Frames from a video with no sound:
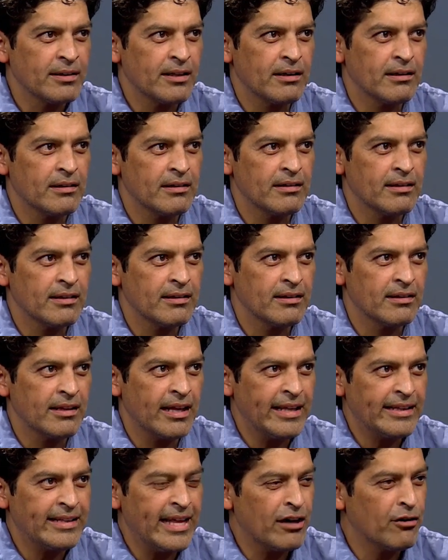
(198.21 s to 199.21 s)

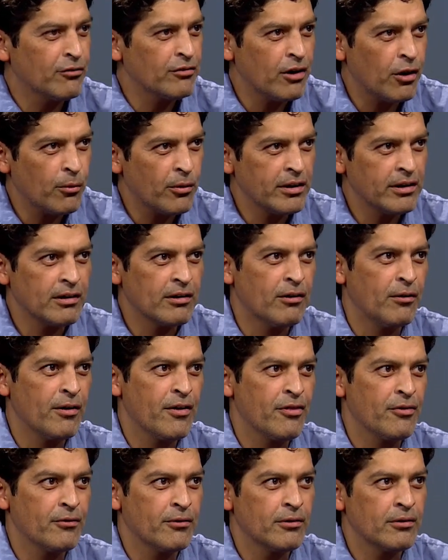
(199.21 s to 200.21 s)
They don't know what you're going
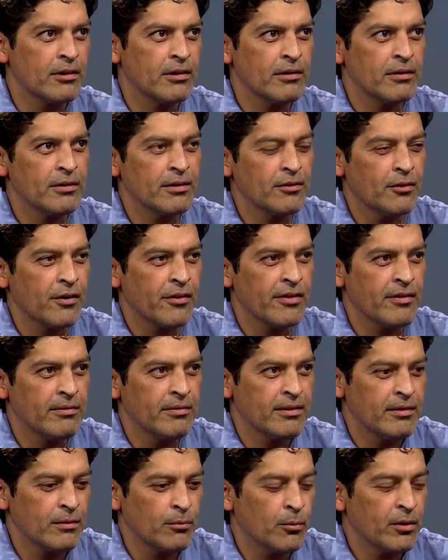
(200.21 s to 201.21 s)
through or
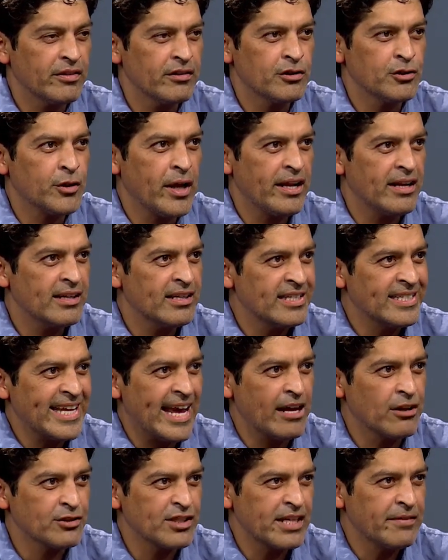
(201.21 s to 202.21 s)
what the training
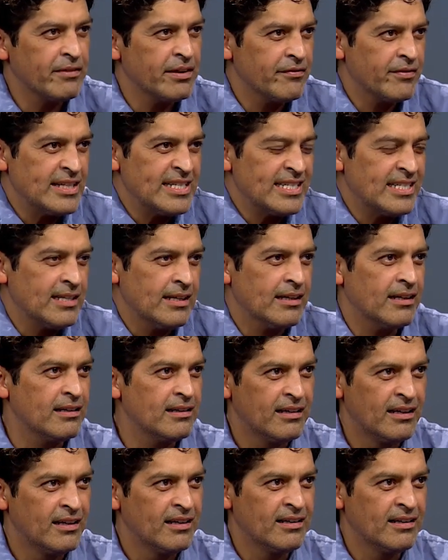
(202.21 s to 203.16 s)
entails, even if they see it